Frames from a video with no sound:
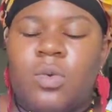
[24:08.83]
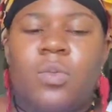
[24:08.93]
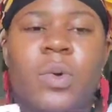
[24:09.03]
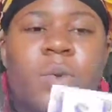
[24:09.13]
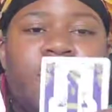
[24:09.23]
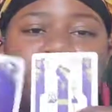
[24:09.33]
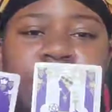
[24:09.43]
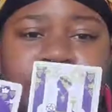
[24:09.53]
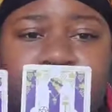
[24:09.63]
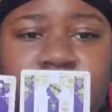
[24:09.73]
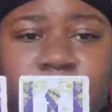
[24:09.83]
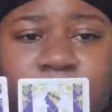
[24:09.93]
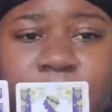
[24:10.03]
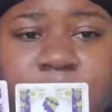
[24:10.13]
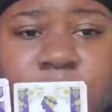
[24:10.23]
When we've reached this
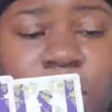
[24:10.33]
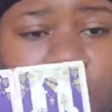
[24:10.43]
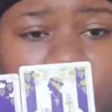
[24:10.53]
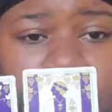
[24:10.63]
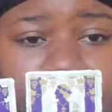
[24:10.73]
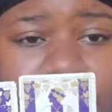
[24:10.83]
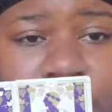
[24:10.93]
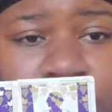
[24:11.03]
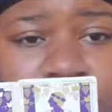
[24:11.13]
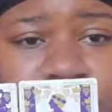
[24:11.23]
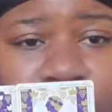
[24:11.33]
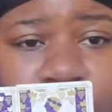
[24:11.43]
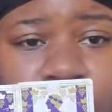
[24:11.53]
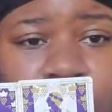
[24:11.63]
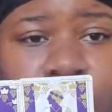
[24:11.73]
Pentacle moment
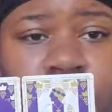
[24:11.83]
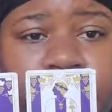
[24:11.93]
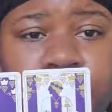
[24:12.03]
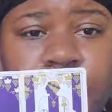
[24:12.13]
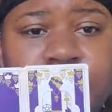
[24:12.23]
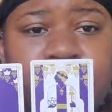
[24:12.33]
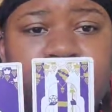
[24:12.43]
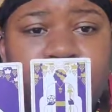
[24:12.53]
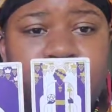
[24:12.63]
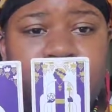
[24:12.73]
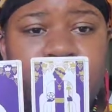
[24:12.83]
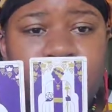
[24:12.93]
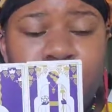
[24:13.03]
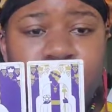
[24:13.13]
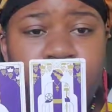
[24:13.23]
where you're ready to
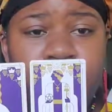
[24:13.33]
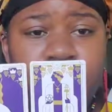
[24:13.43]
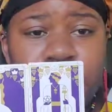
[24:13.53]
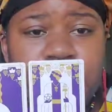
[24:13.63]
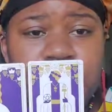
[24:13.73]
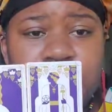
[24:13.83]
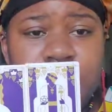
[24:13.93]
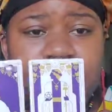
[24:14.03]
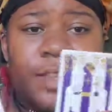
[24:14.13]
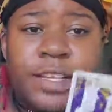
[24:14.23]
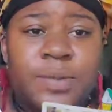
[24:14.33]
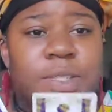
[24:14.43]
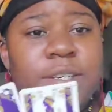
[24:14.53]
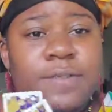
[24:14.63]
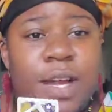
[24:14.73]
embark on your journeys together, that's
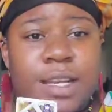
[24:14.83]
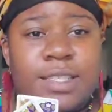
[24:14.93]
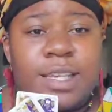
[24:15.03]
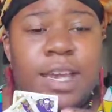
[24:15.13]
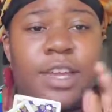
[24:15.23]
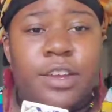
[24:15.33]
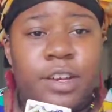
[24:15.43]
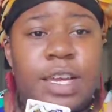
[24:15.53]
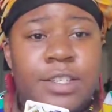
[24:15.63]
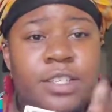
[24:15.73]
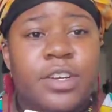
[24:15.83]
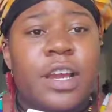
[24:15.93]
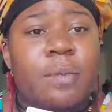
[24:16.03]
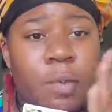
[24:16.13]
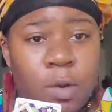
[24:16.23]
what Divine is saying. You're
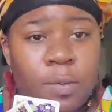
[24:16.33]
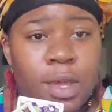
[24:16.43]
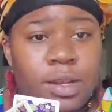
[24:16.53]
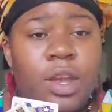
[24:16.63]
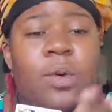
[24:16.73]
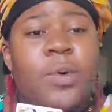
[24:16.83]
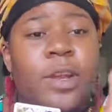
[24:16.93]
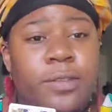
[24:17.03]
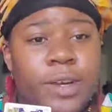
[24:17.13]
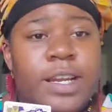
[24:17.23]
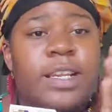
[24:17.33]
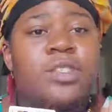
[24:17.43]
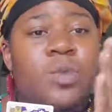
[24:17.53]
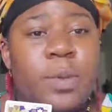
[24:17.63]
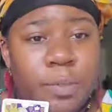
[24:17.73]
entering a moment where you're ready
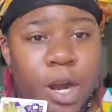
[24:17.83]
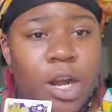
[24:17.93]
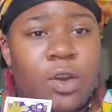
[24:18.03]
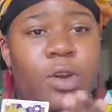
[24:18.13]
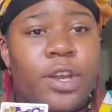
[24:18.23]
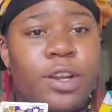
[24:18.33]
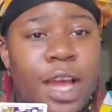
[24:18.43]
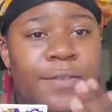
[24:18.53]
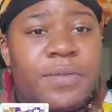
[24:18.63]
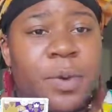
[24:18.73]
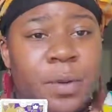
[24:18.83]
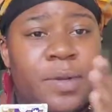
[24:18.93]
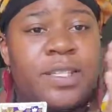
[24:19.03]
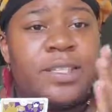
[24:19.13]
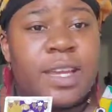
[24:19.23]
to embark on your life's
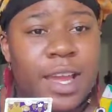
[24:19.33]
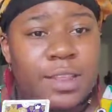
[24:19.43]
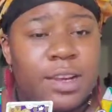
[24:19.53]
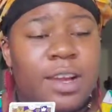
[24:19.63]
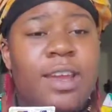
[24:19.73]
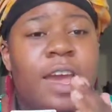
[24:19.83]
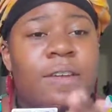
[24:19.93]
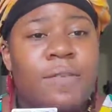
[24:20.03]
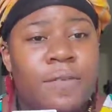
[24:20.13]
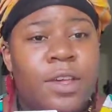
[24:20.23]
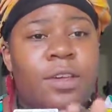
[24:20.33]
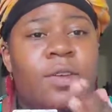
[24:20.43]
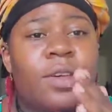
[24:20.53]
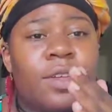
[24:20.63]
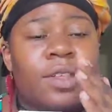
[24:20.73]
purpose together and
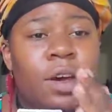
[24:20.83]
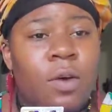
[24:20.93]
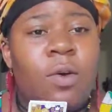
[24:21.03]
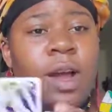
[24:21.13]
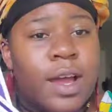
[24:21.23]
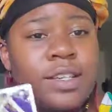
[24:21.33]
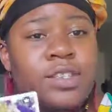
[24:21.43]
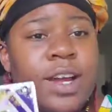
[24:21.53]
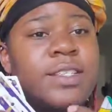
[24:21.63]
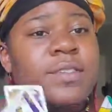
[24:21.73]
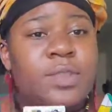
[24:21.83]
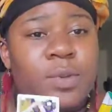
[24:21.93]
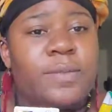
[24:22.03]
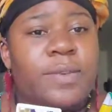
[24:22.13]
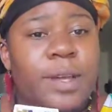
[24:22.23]
fulfill the whole contract of
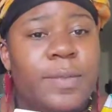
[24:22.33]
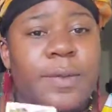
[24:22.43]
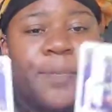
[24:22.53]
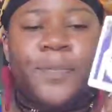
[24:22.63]
twin flaming.